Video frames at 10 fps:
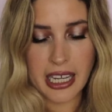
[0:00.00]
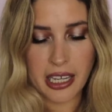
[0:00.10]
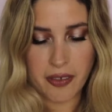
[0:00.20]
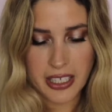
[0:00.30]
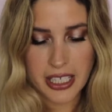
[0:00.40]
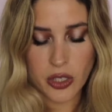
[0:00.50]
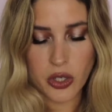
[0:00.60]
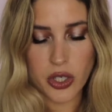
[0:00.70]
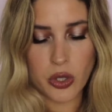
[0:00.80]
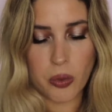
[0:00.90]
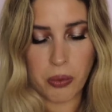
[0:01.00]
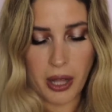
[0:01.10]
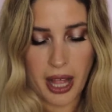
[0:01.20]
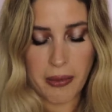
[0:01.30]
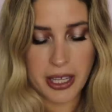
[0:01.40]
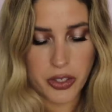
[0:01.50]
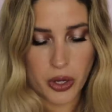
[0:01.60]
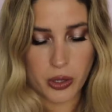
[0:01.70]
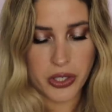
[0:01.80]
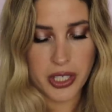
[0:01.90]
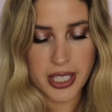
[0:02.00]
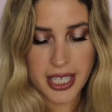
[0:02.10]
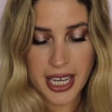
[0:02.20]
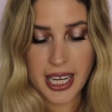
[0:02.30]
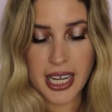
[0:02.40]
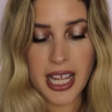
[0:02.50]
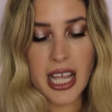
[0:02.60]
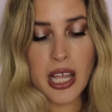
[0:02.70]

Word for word: hibiscus to plump and tones the skin,